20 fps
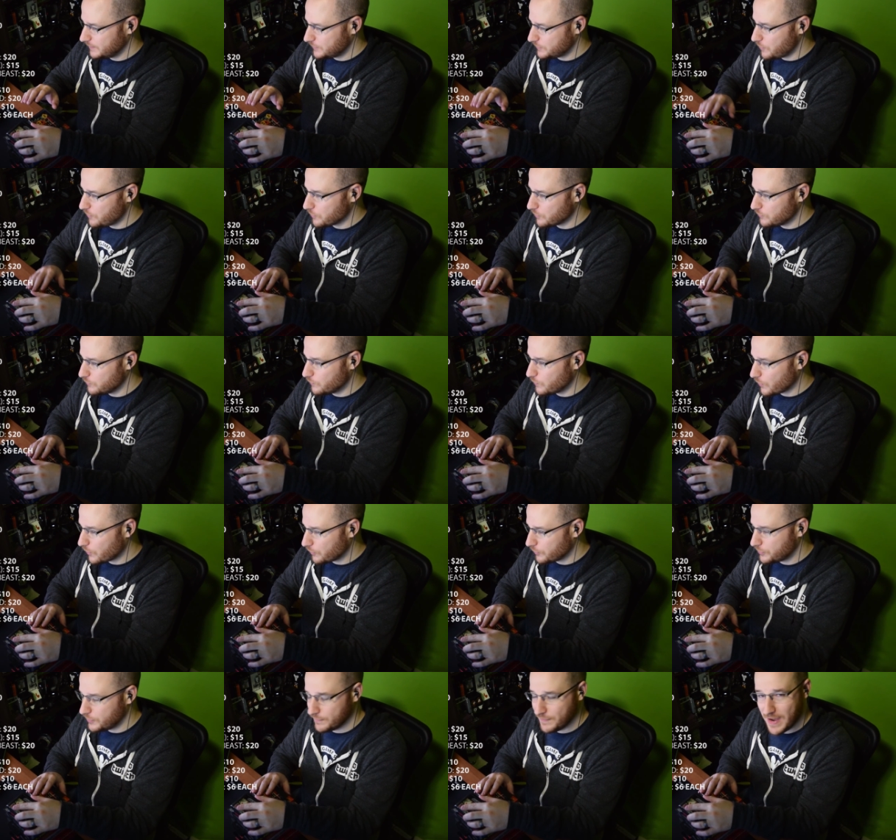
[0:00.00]
Total
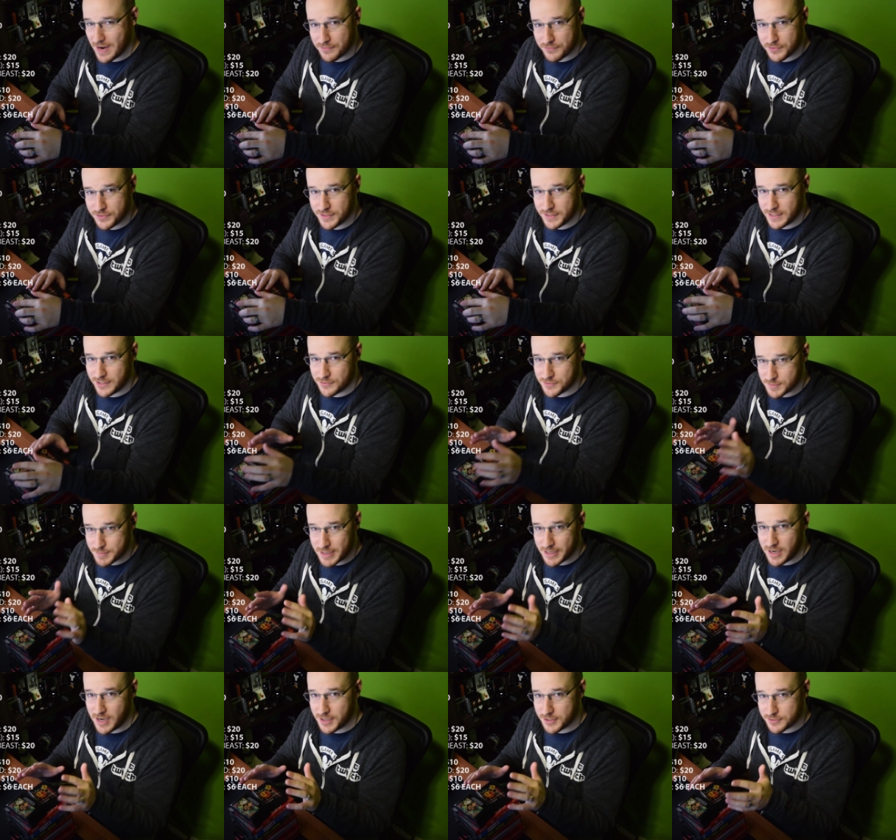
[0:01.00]
worth of everything here is
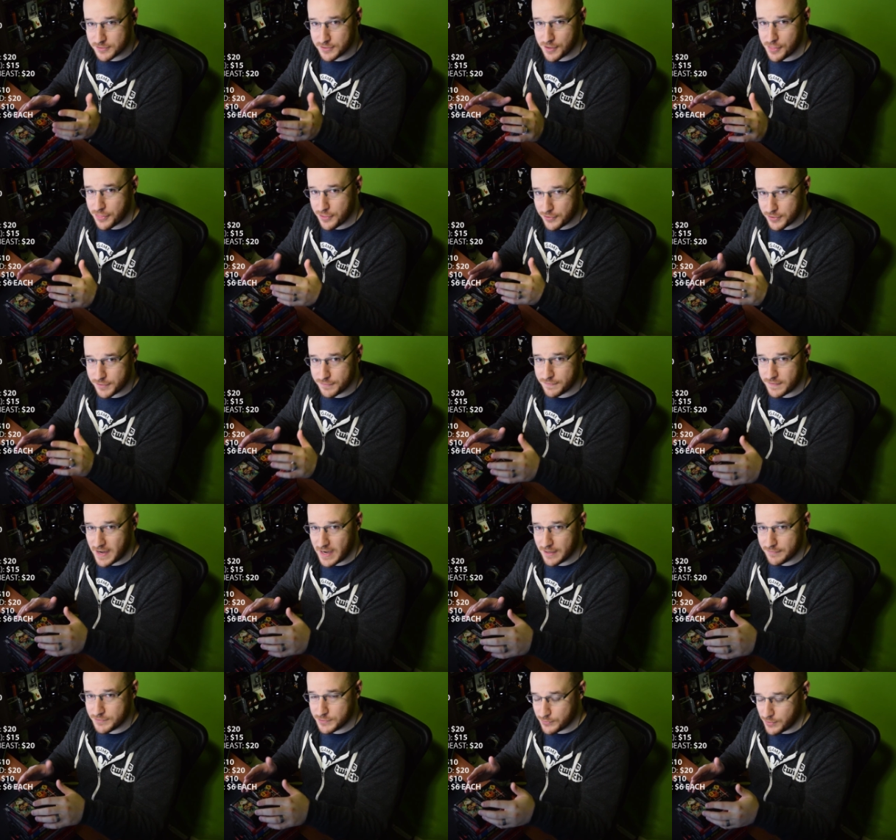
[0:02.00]
about
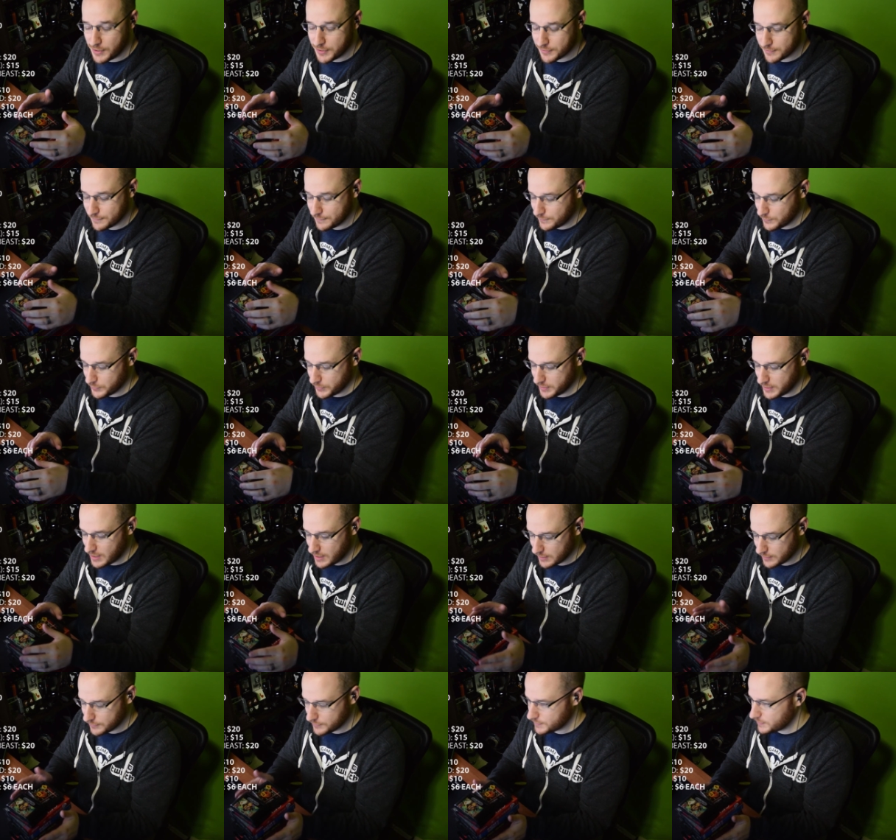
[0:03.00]
$135 to
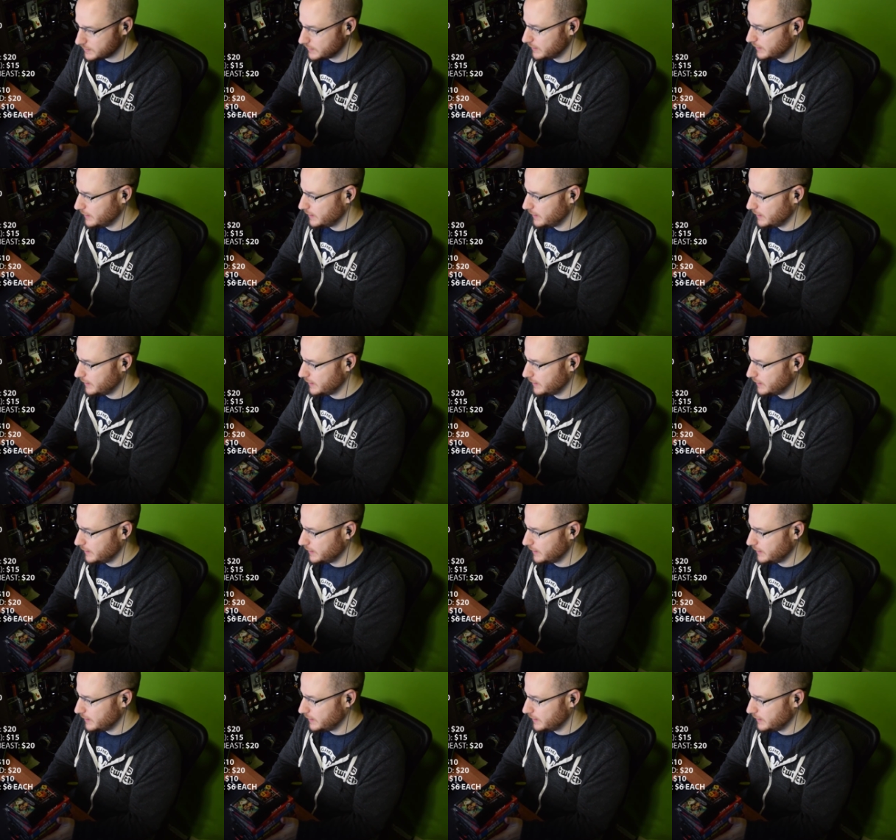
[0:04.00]
$140.